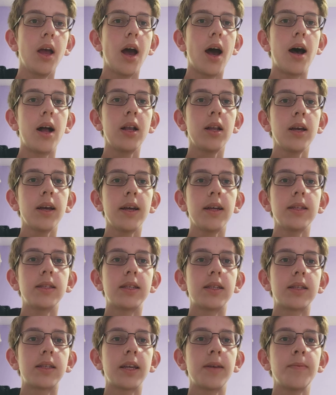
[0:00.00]
All had
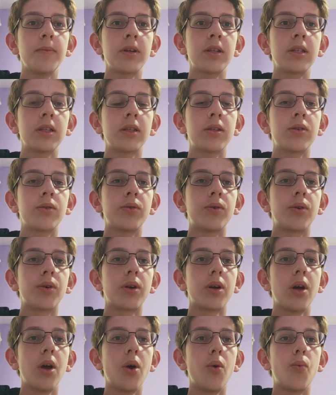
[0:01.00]
the same architecture,
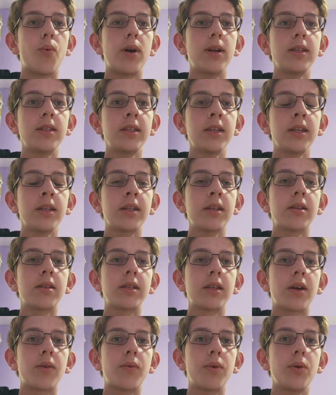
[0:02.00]
one central
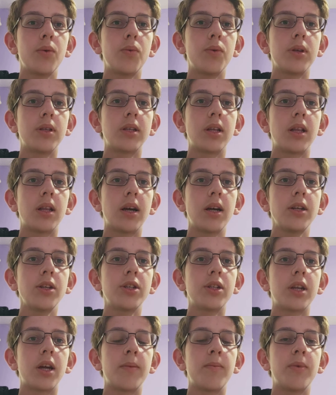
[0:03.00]
server with a
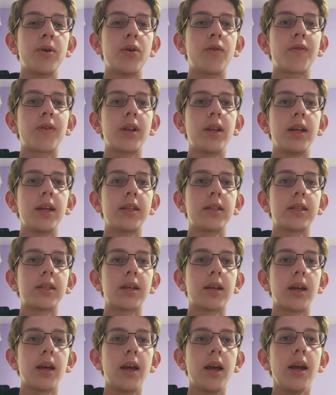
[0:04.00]
large number of clients.
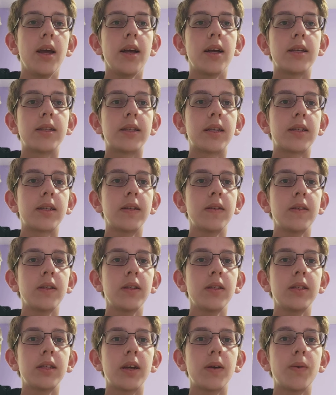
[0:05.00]
The
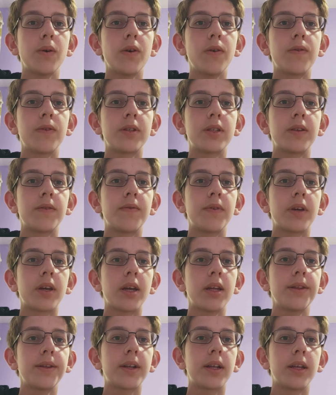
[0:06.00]
central server
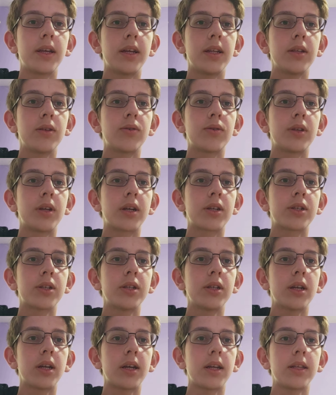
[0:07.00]
facilitated client
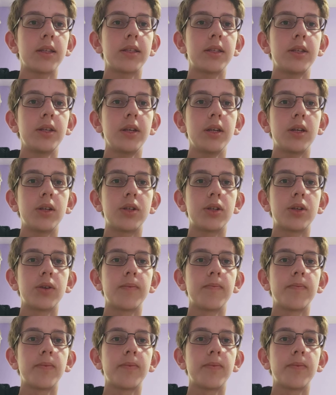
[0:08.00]
connection and search.